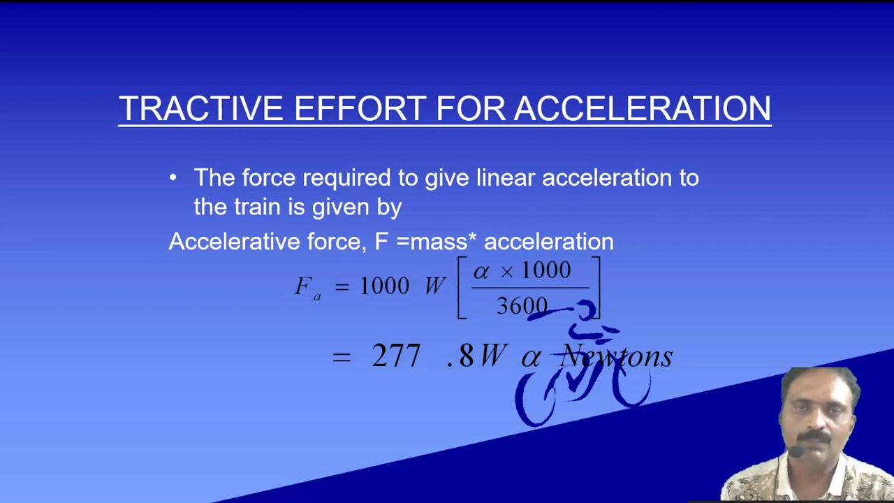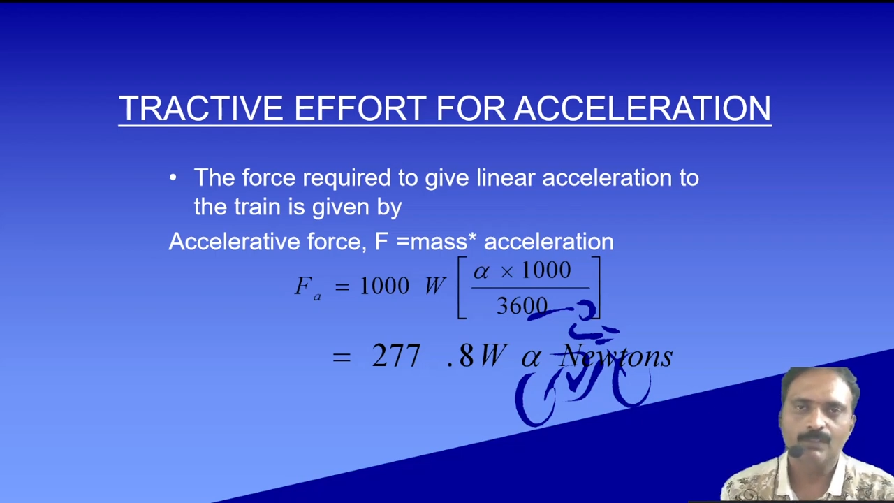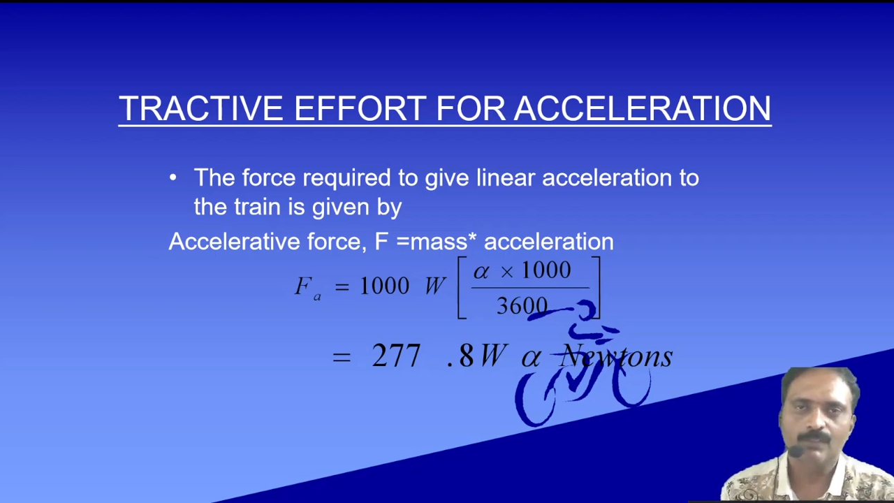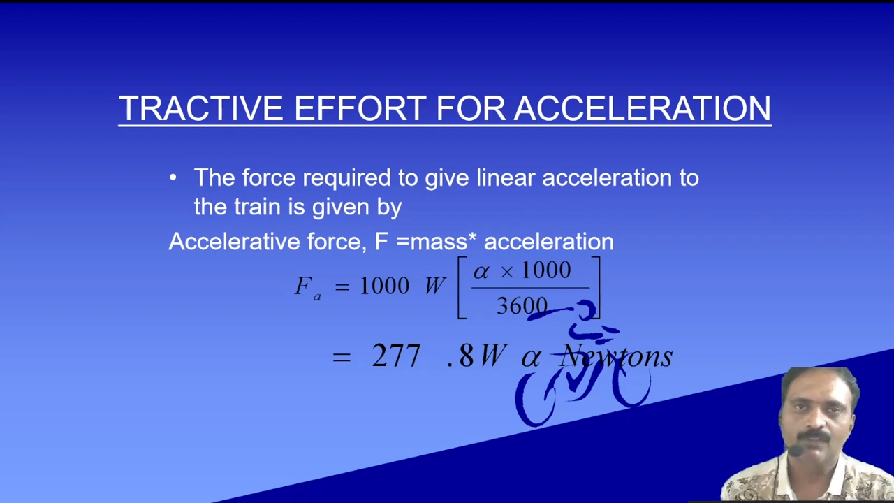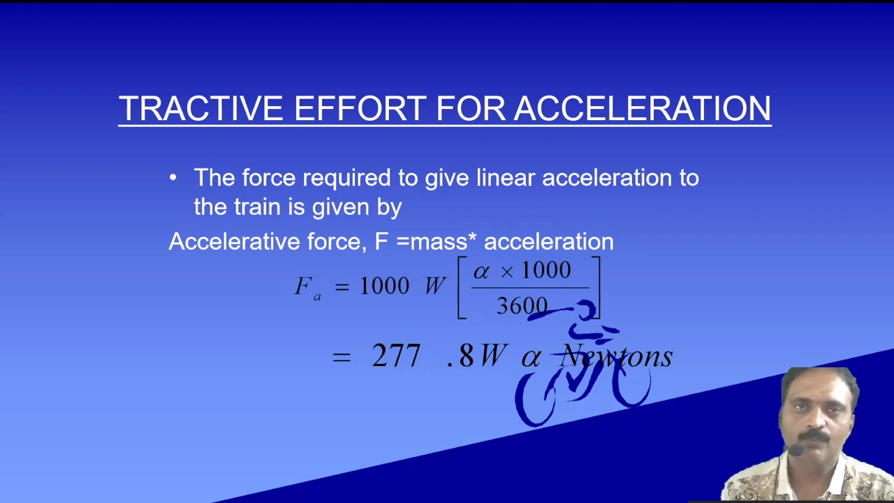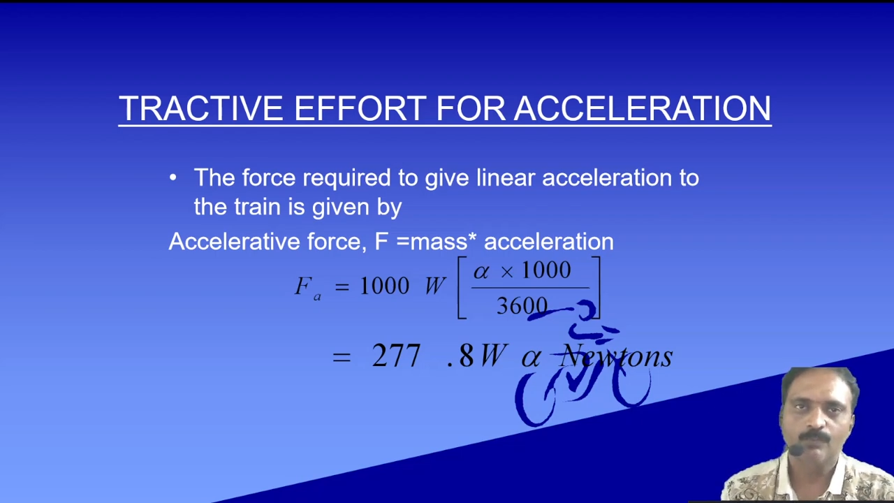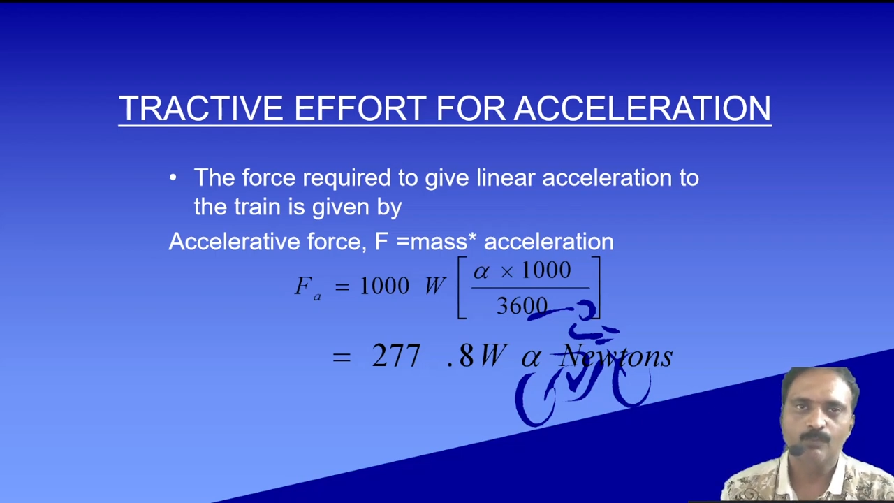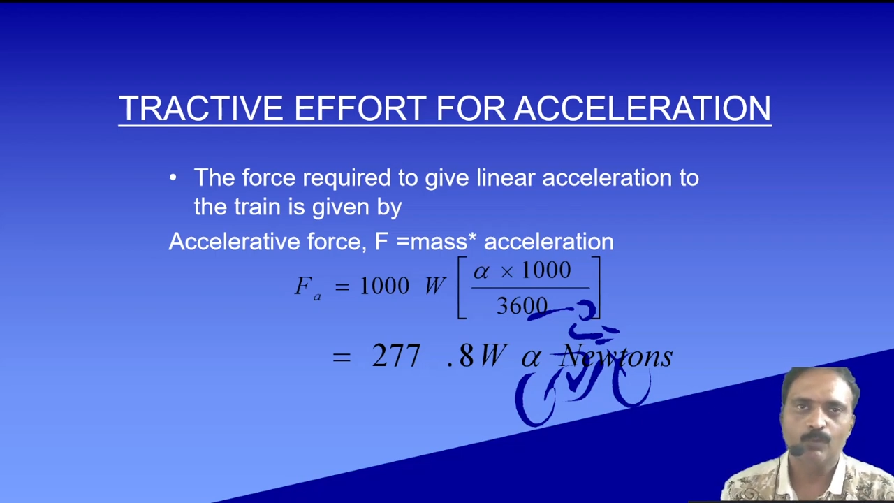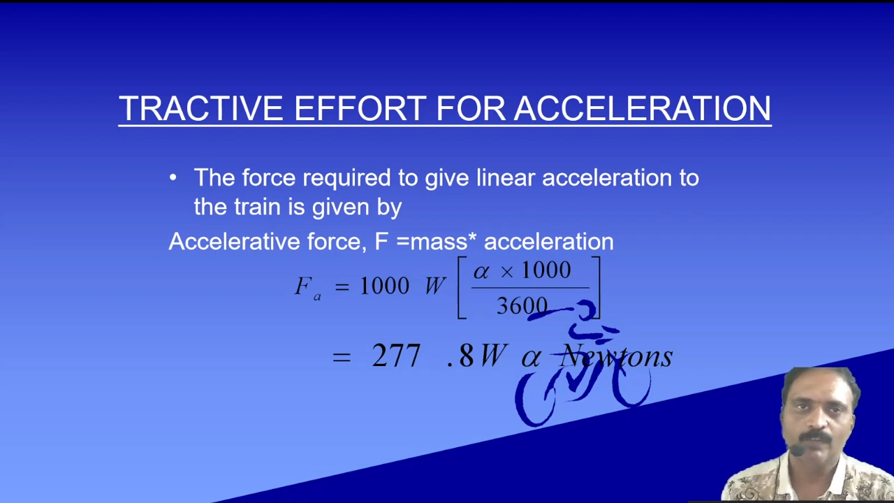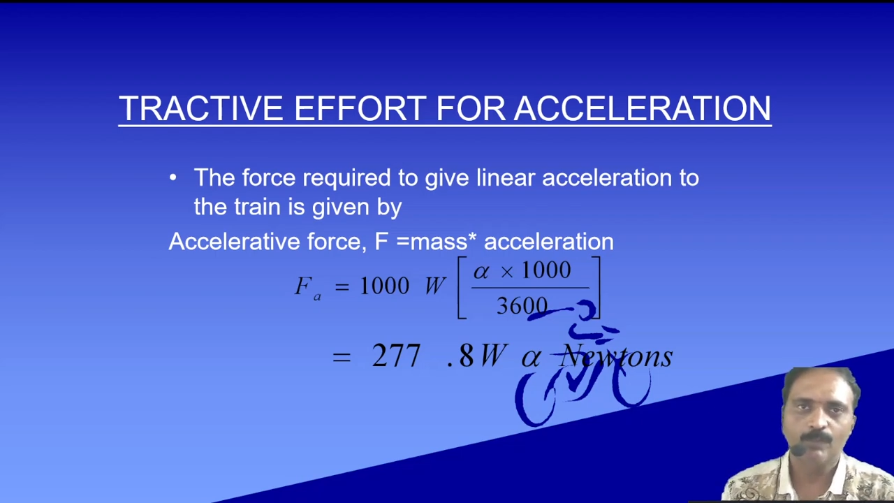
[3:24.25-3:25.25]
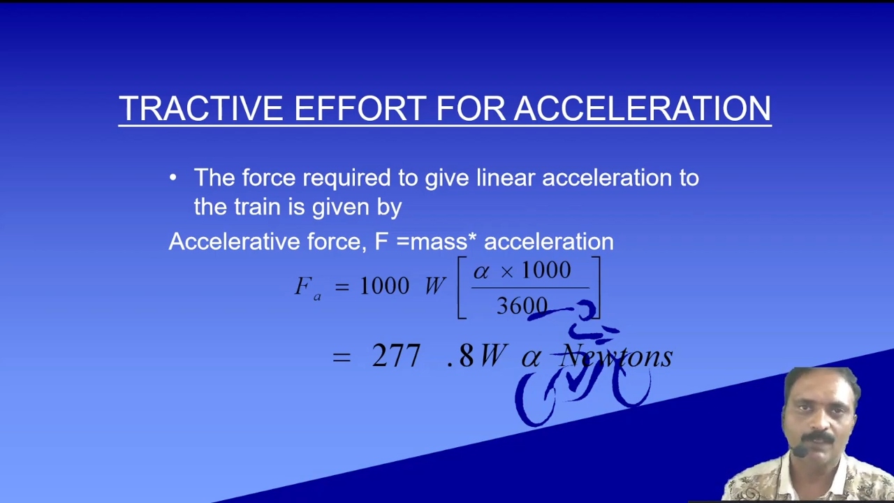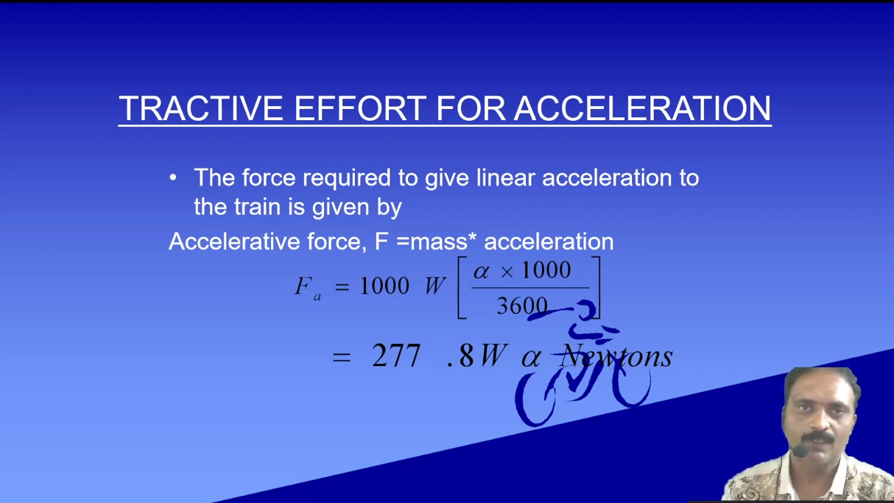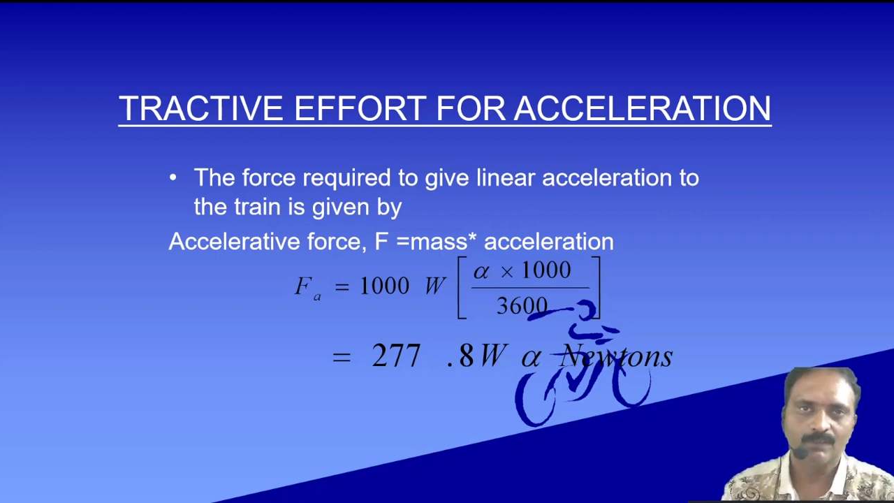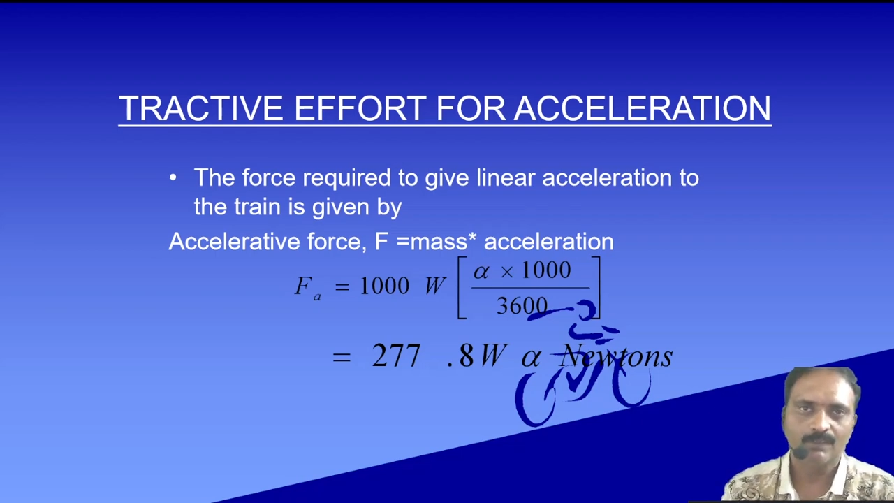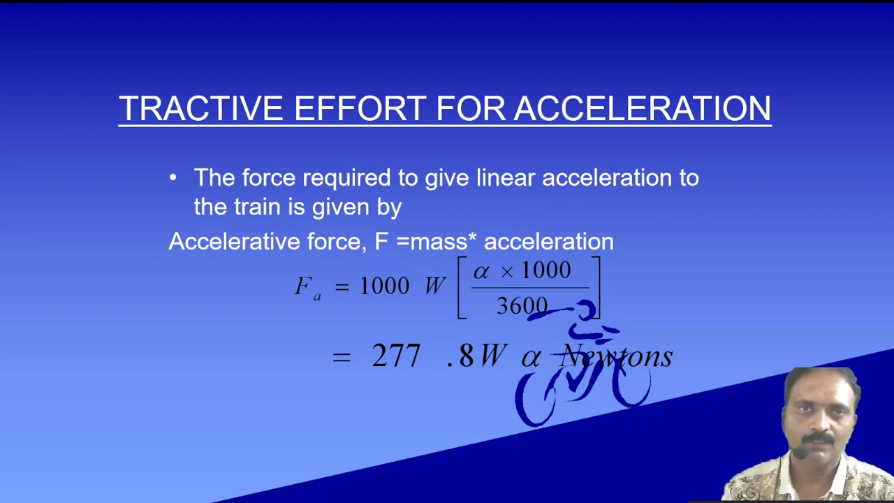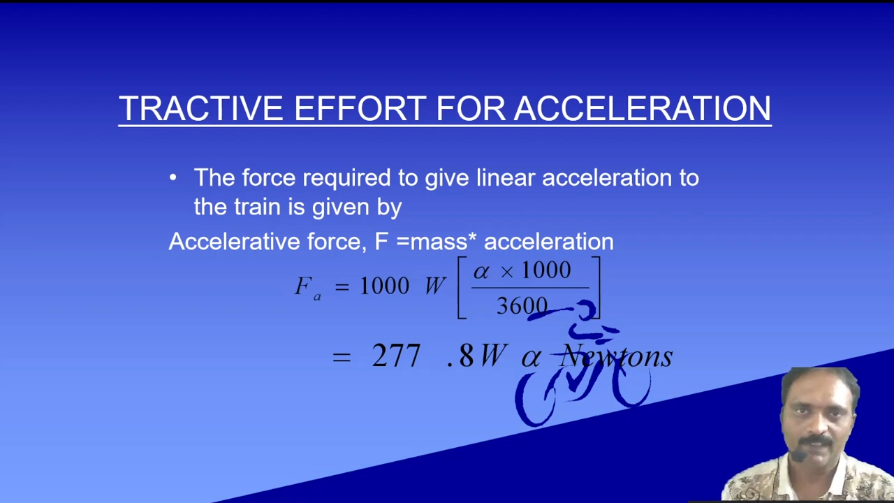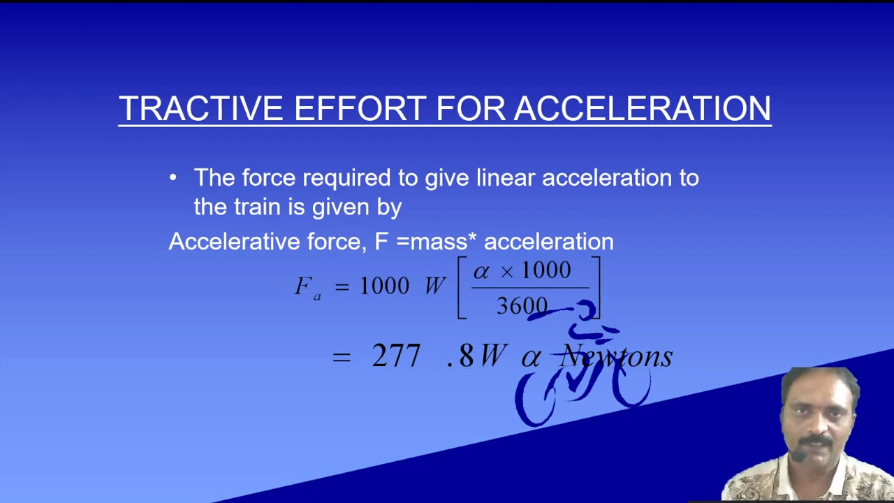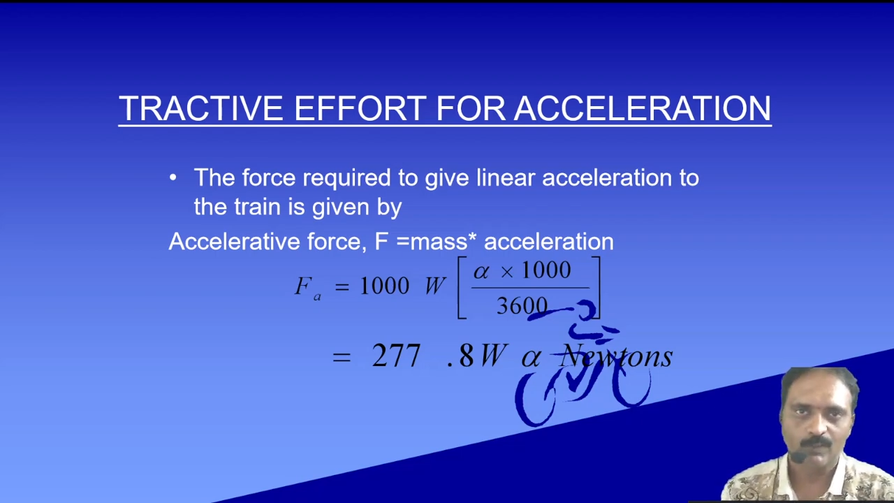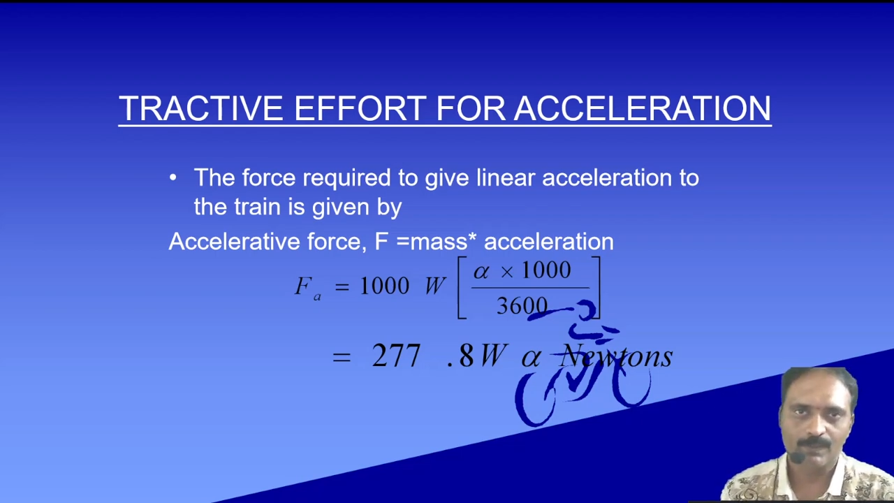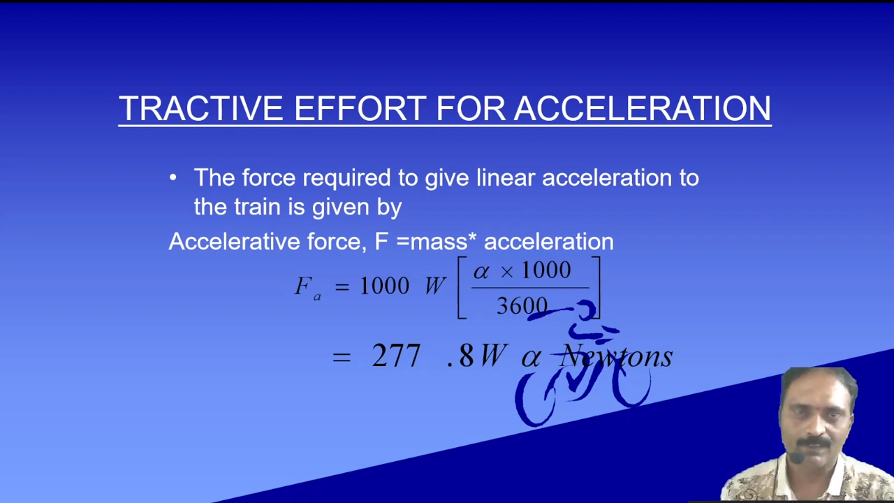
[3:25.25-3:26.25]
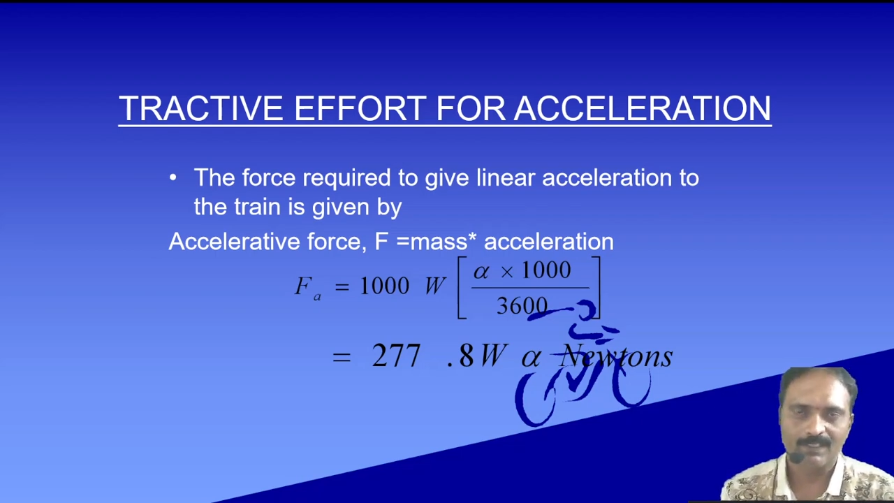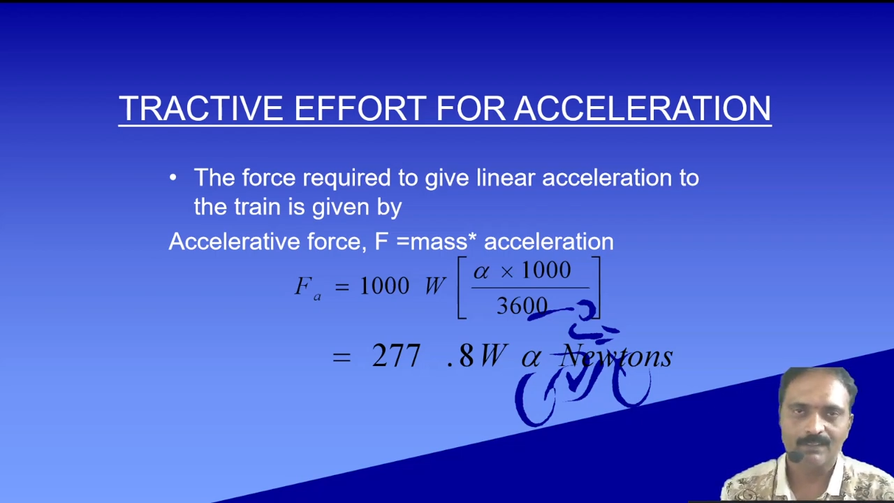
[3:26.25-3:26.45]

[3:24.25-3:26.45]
moving parts will be expressed as a